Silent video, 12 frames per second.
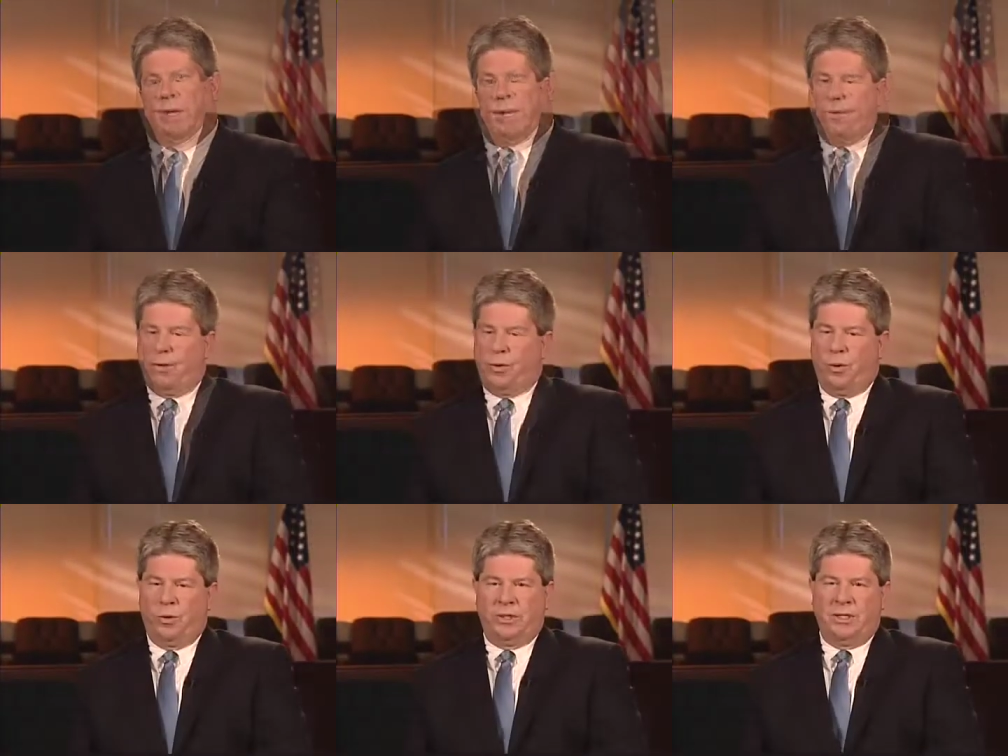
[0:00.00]
Over the
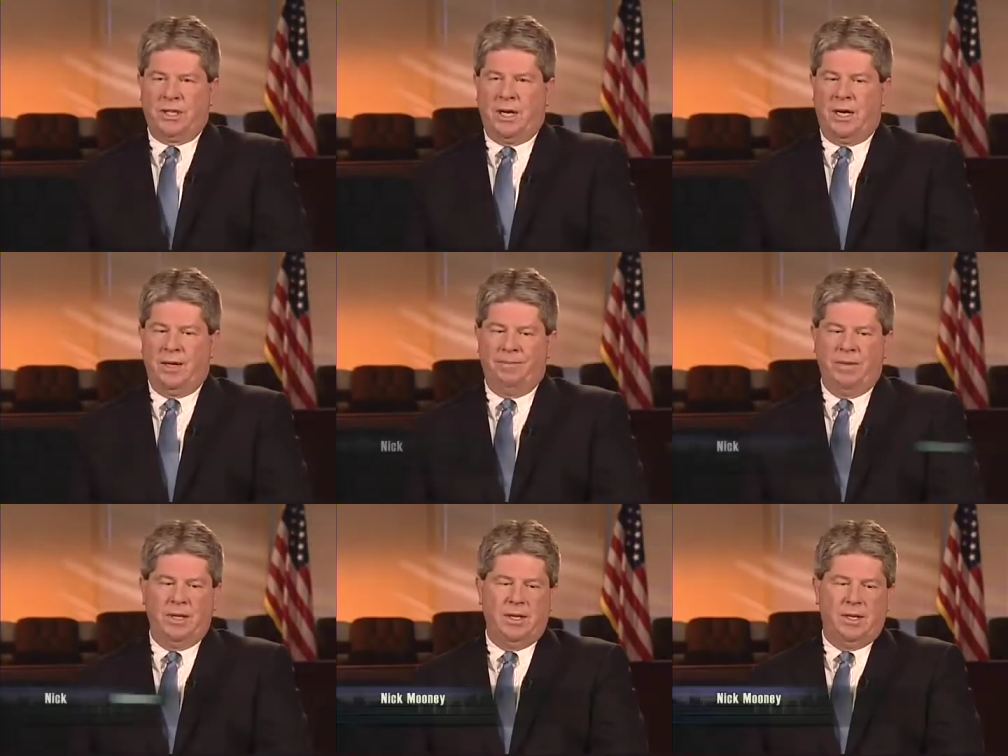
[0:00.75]
course of
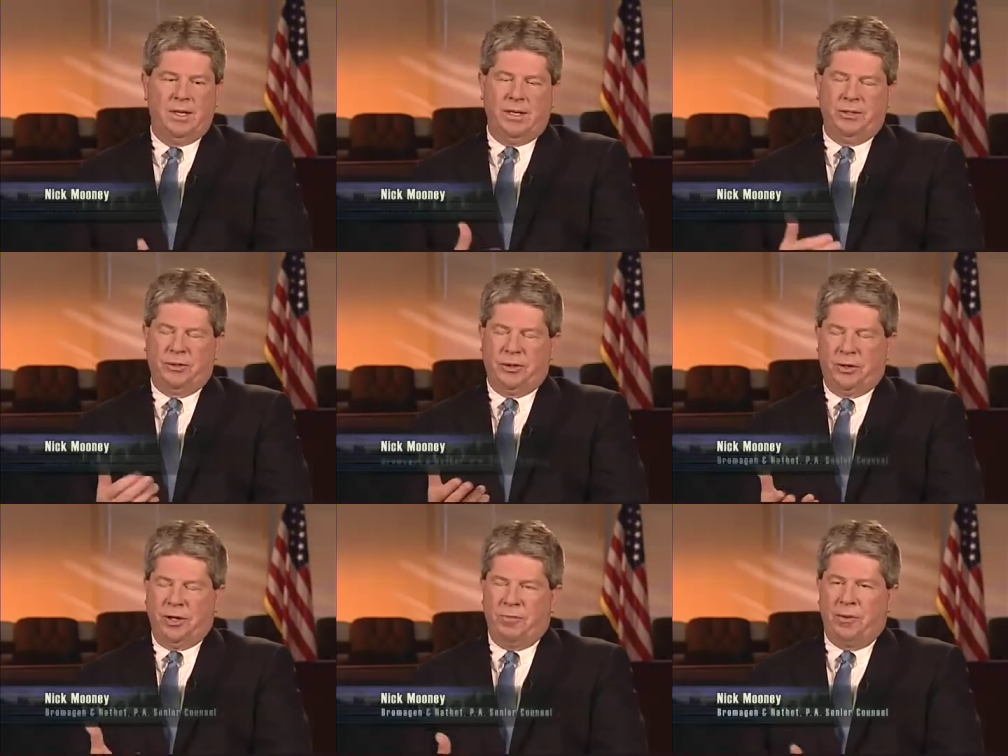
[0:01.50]
time, and certainly